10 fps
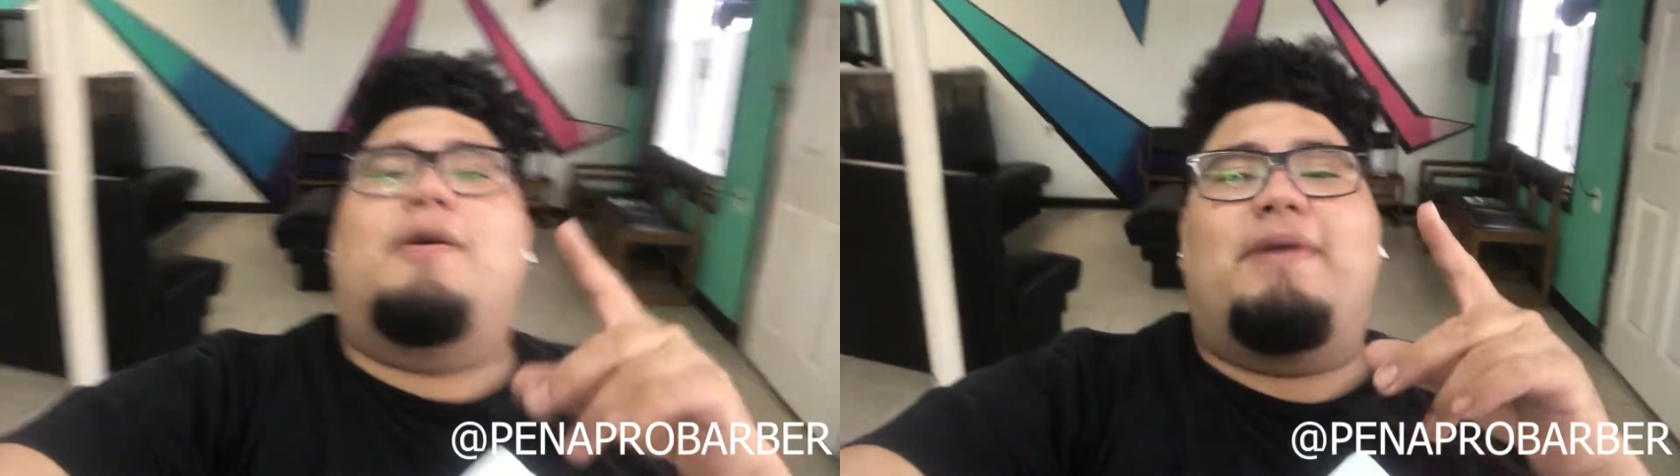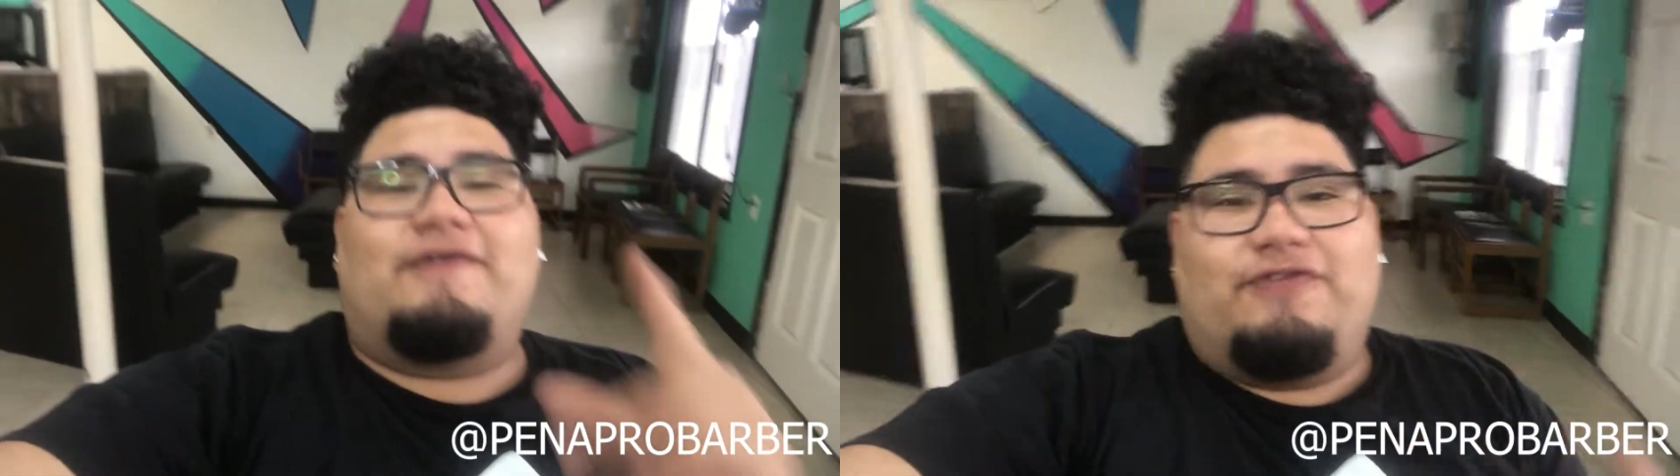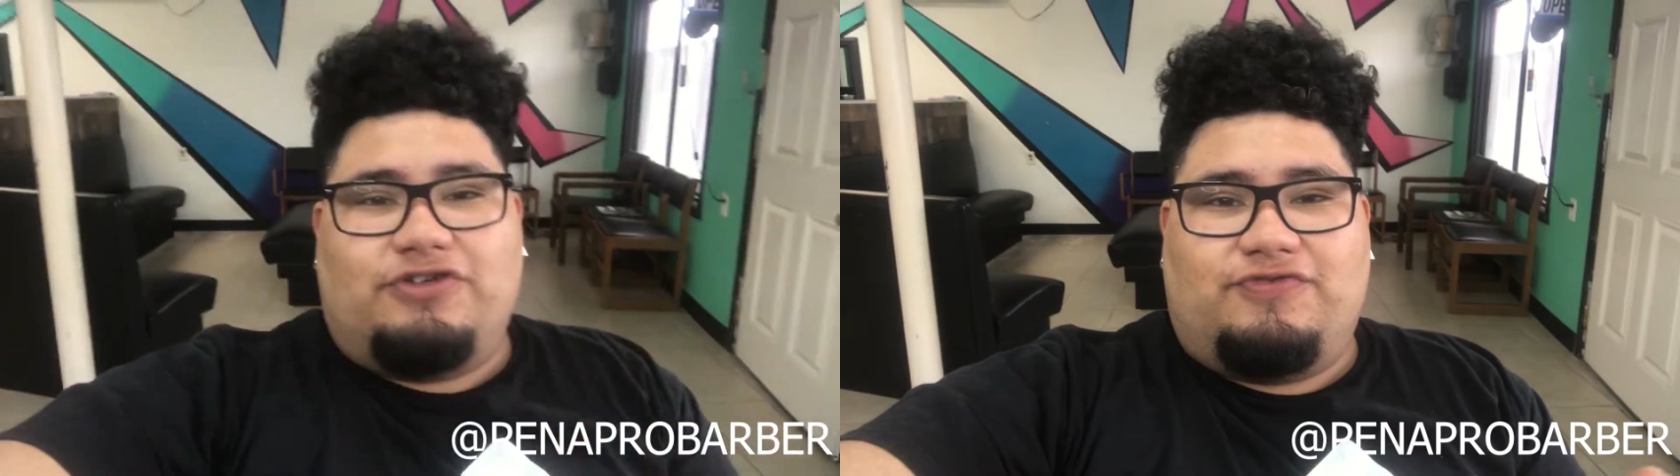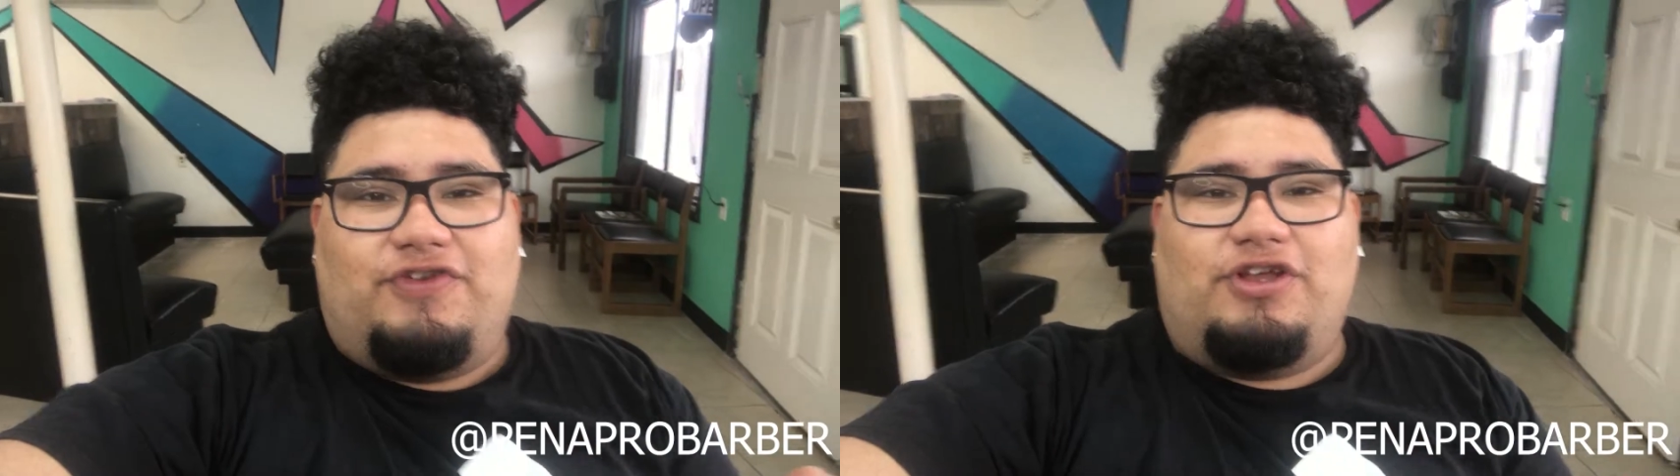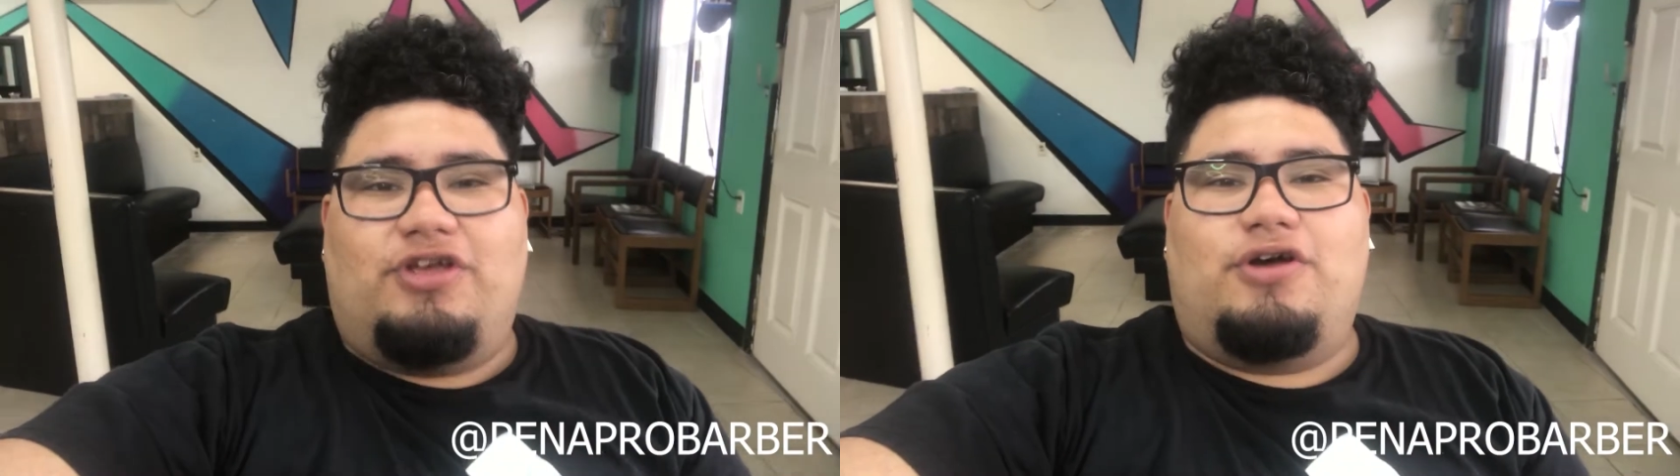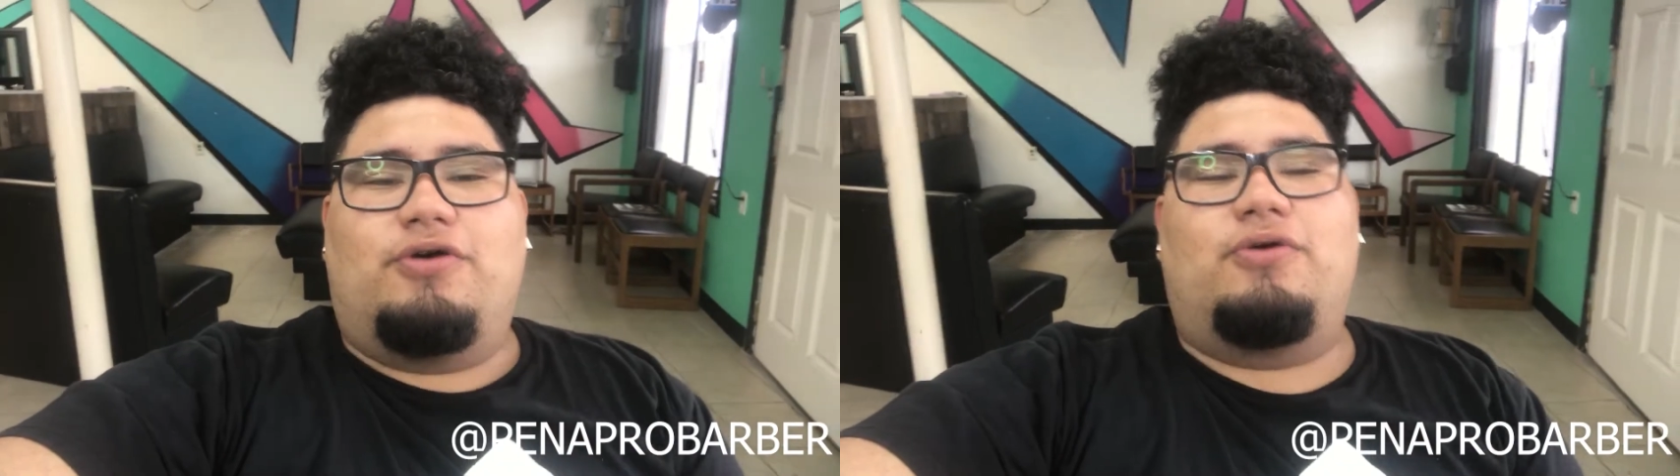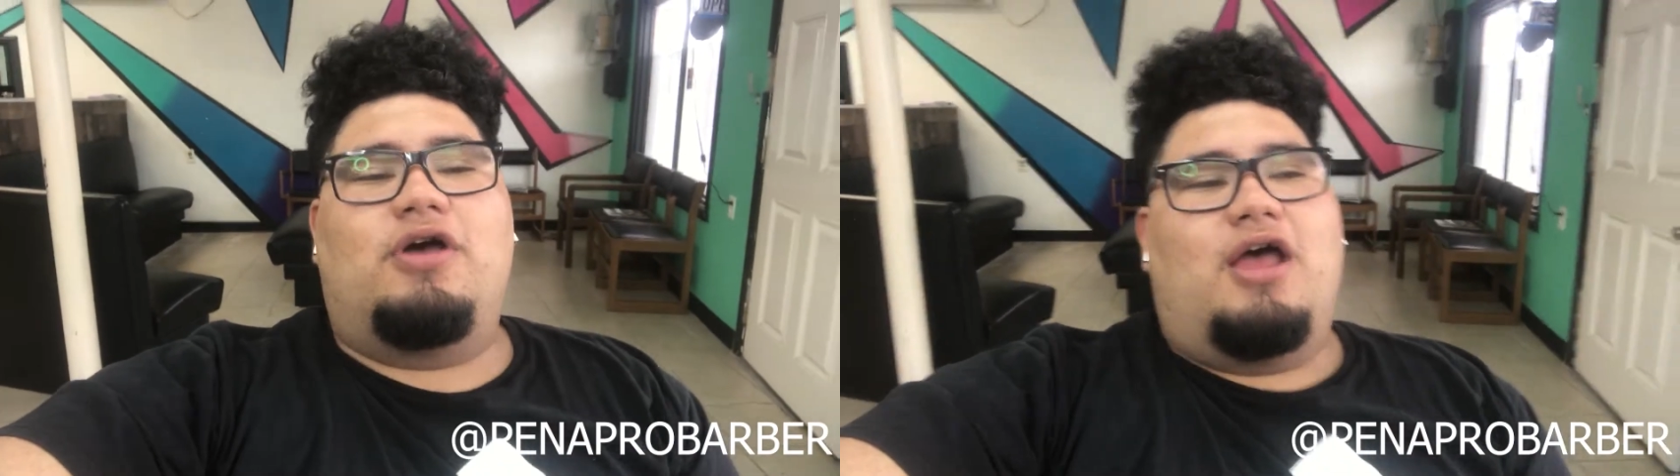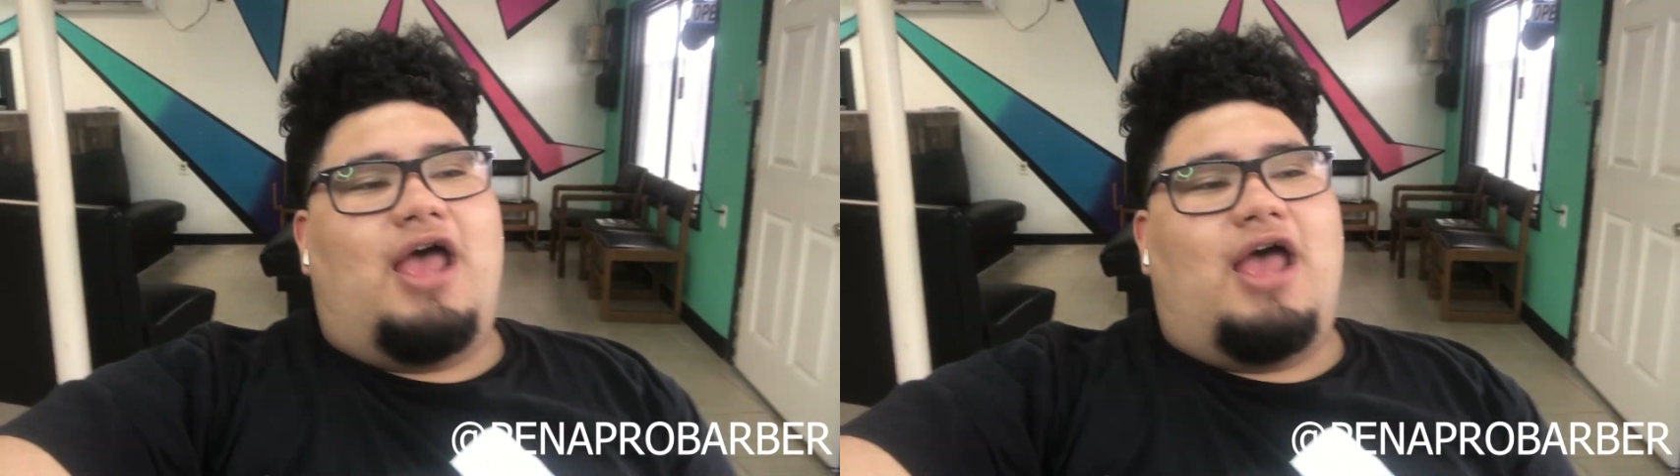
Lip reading: my first video,